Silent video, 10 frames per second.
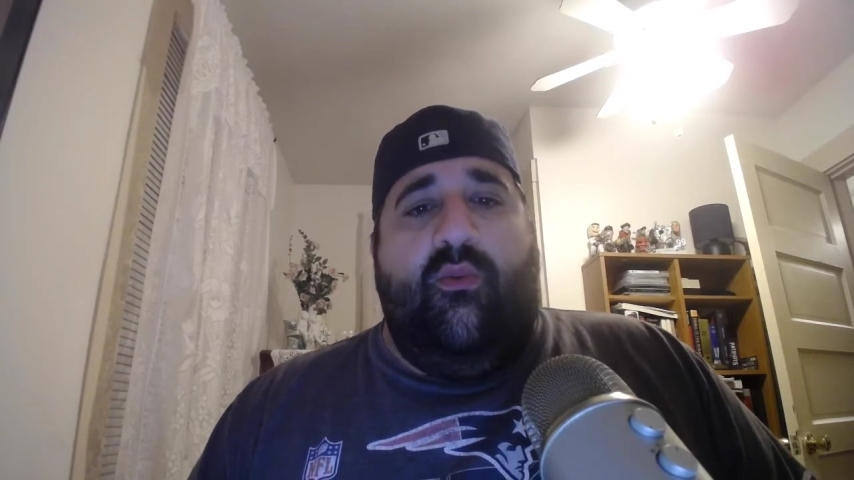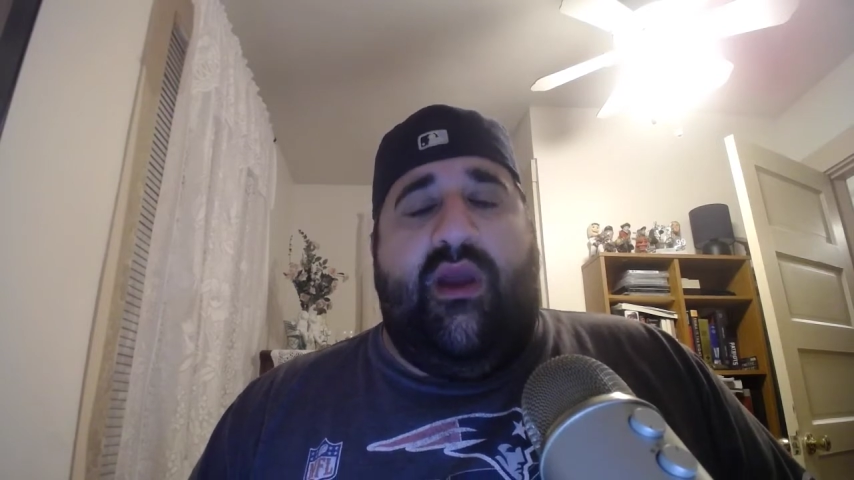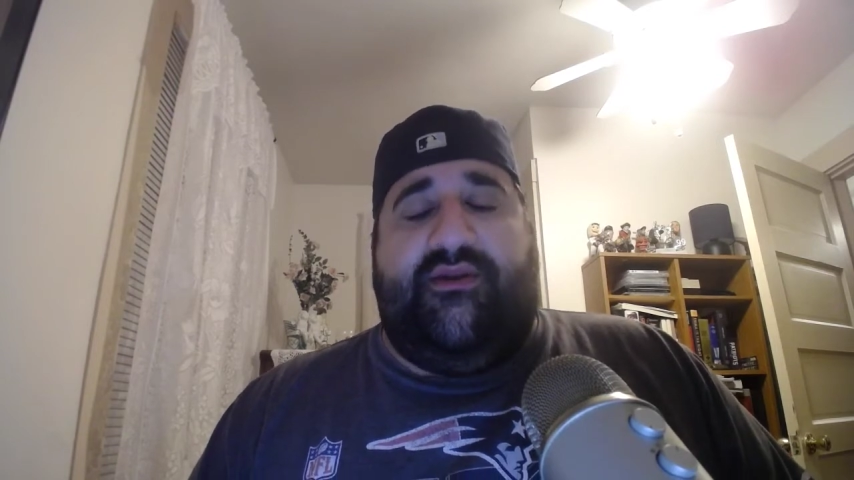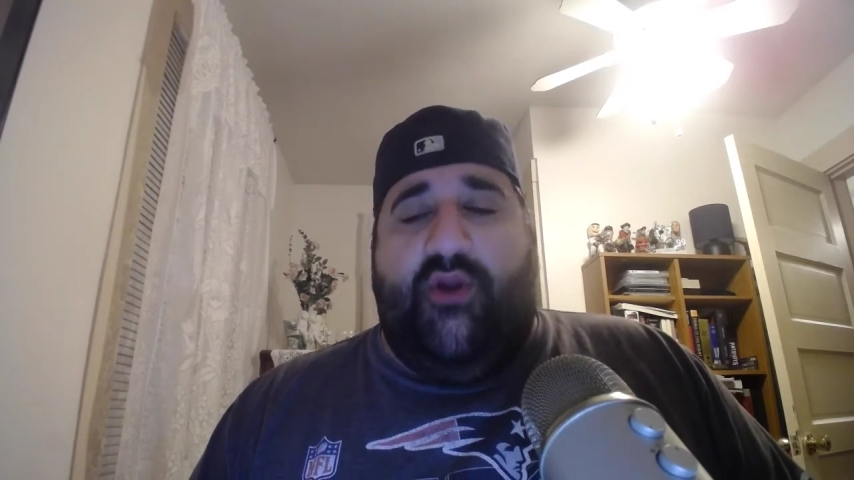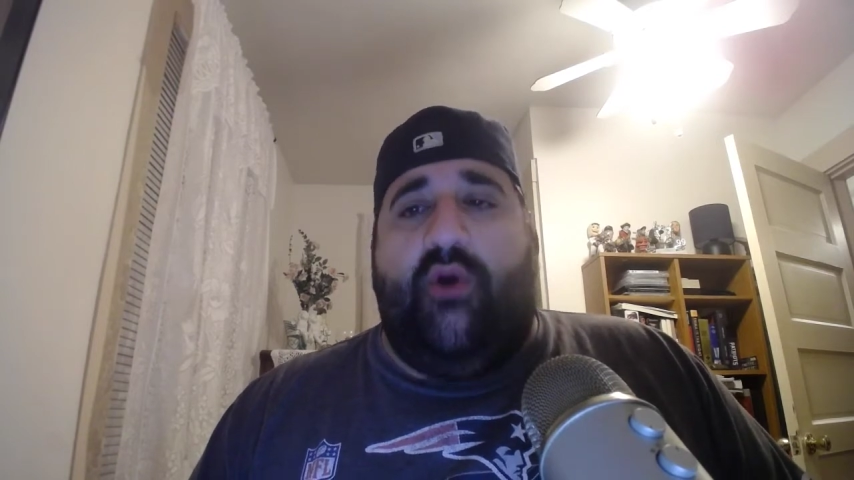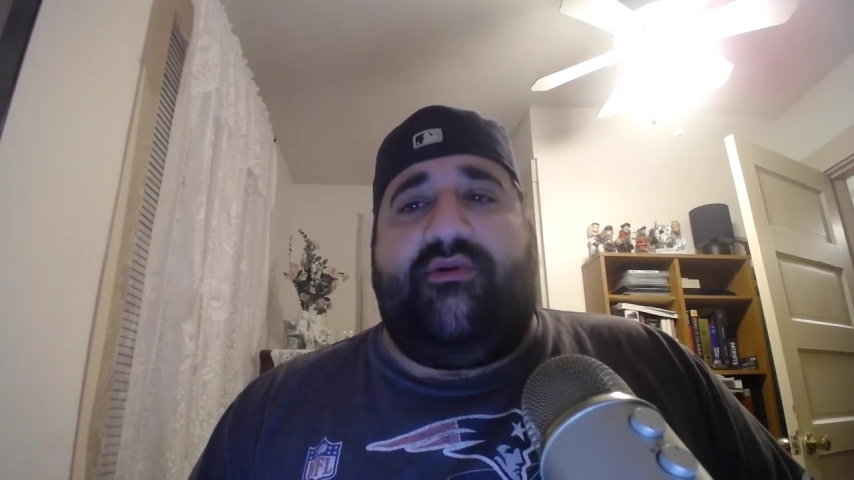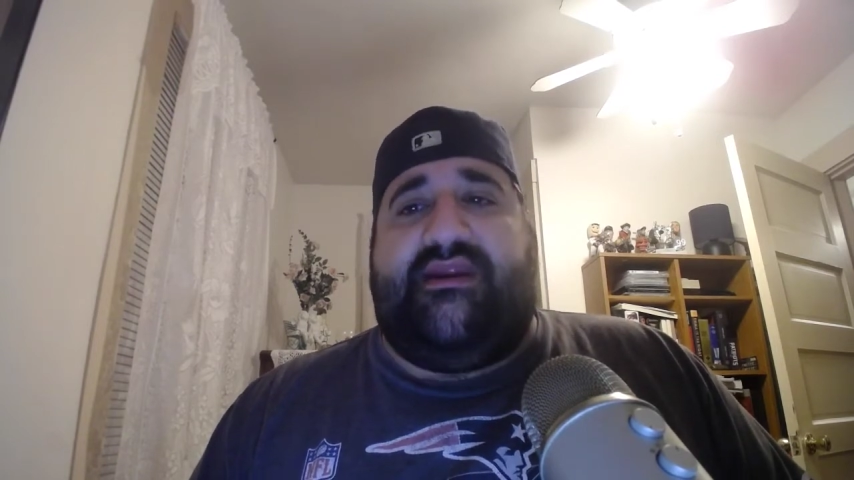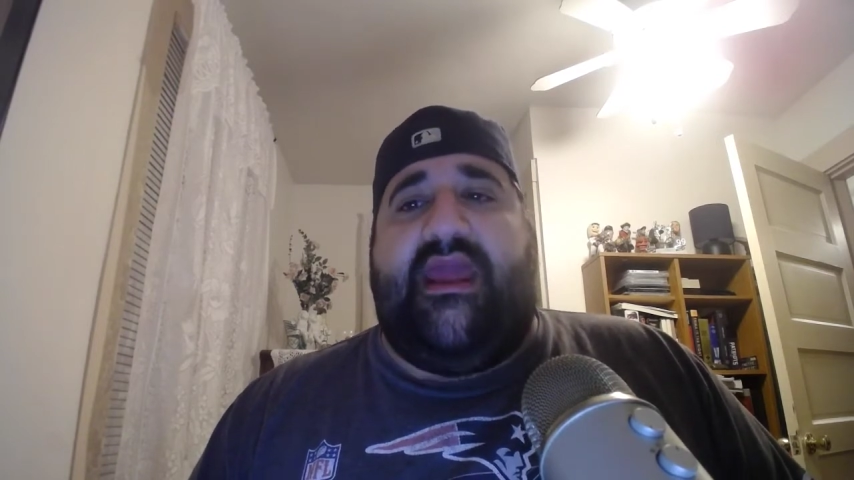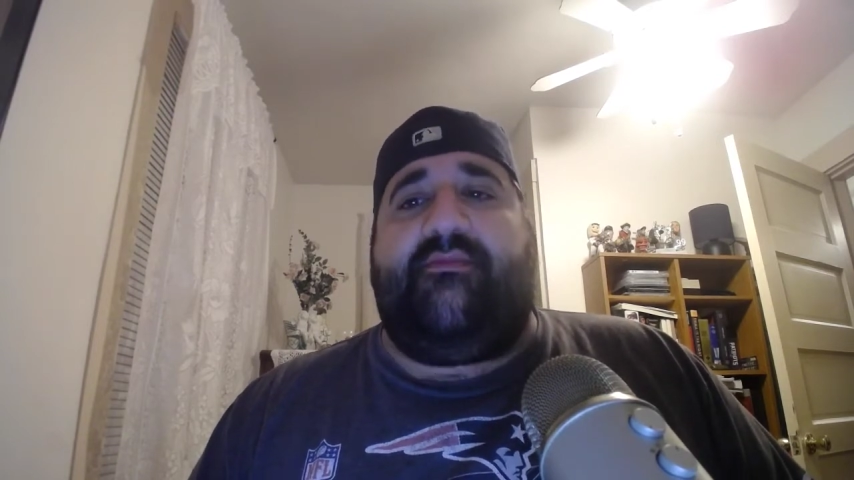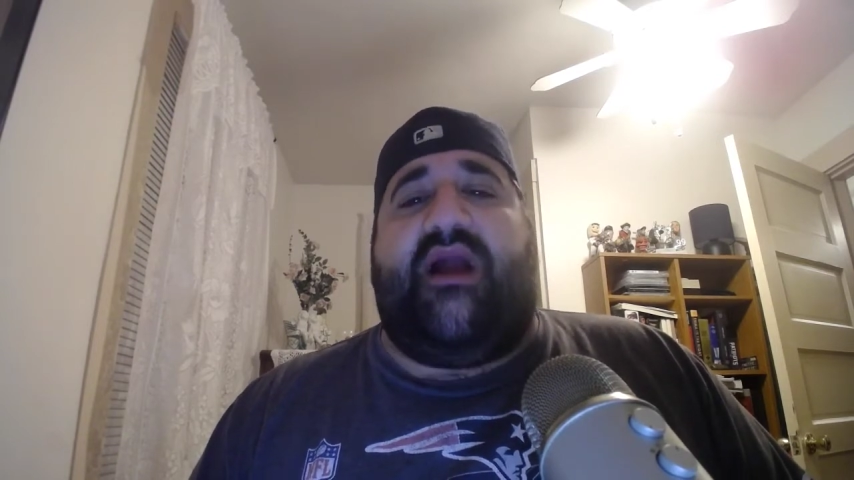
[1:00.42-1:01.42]
When Notre
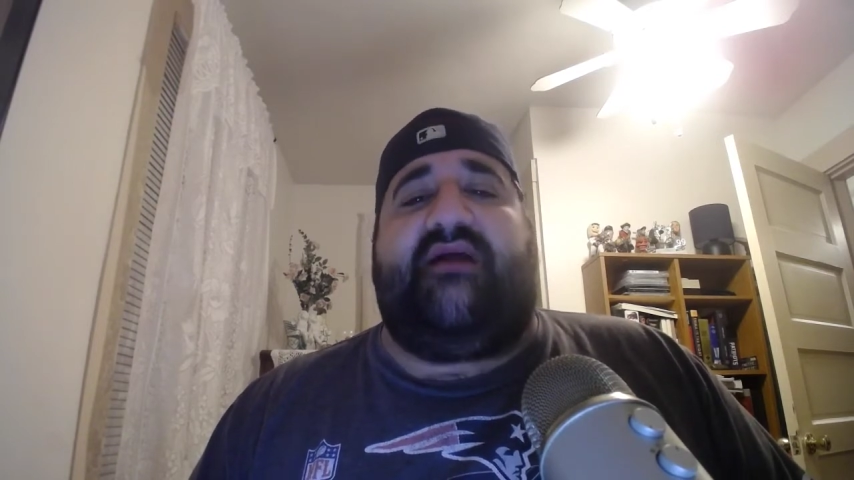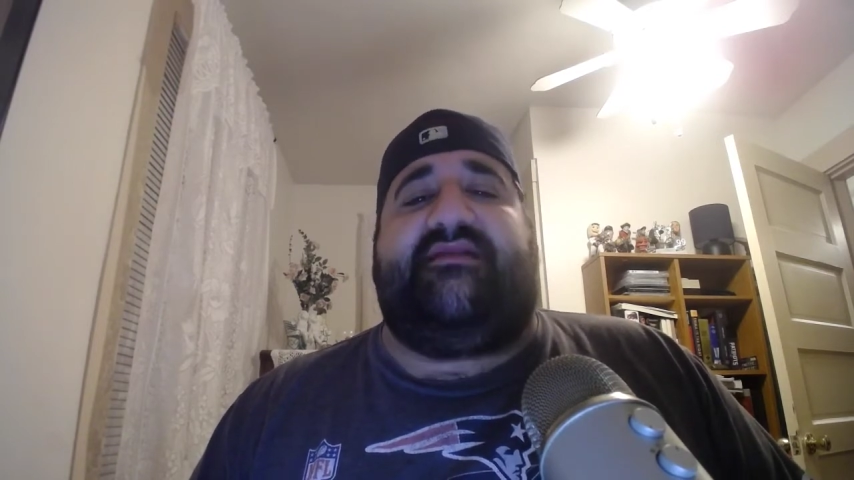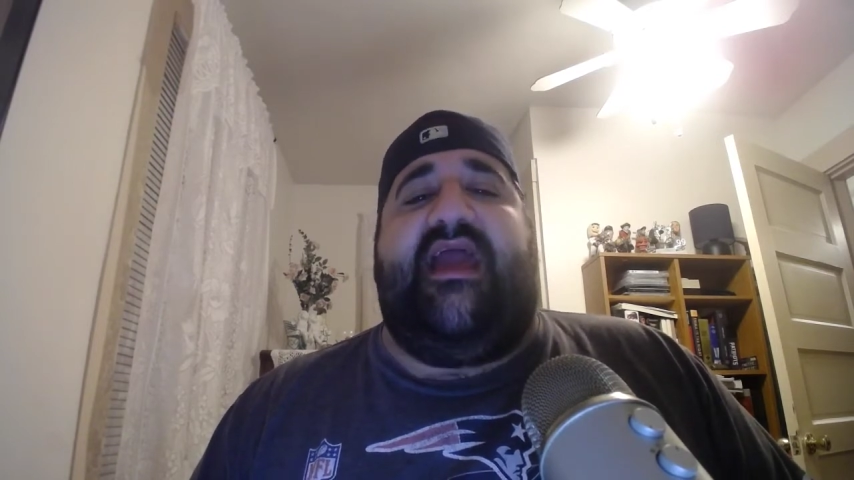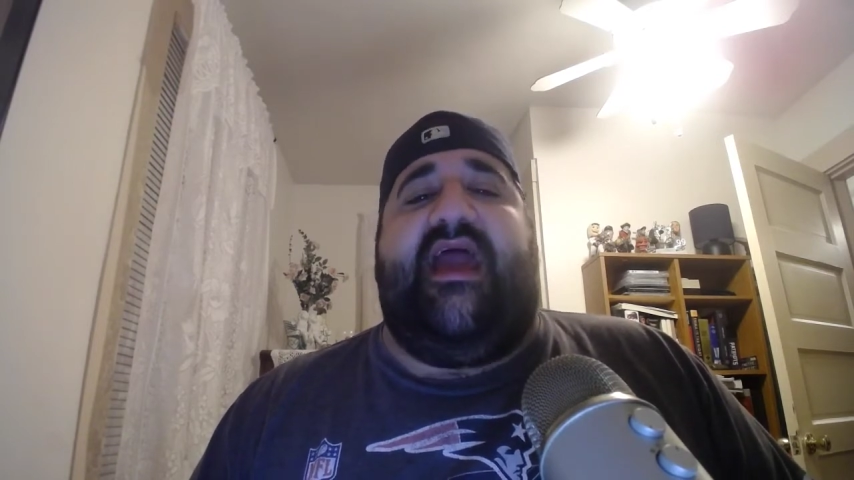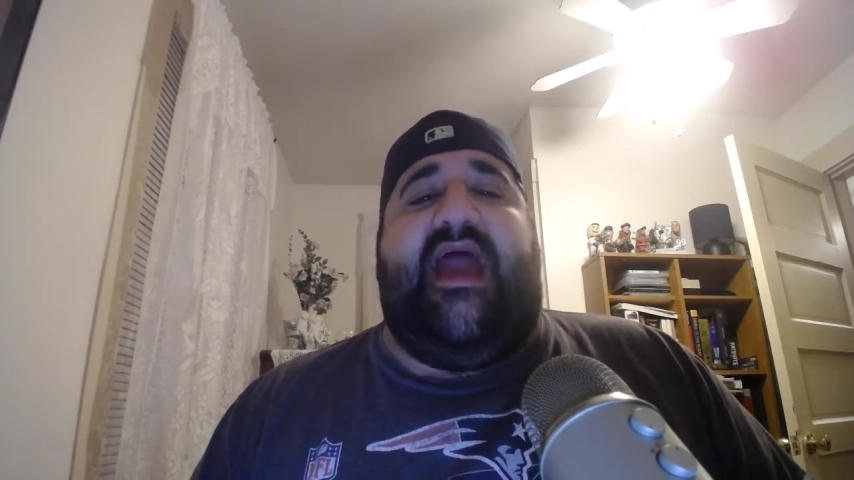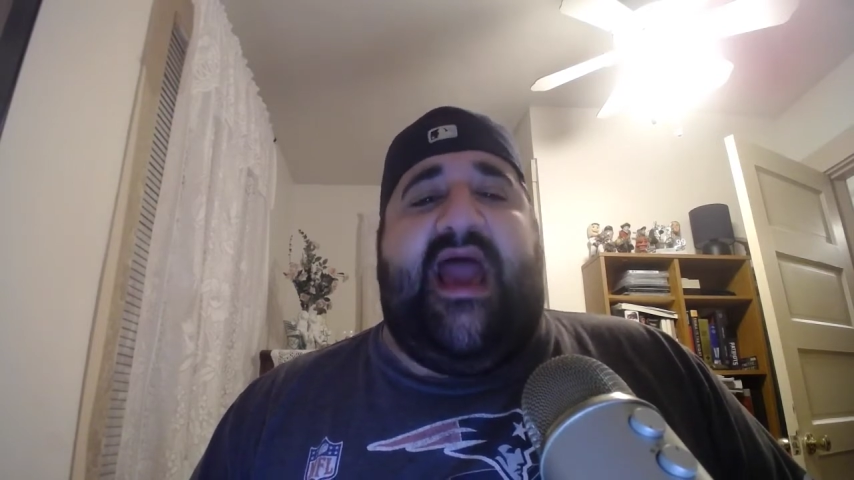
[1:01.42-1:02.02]
Dame got their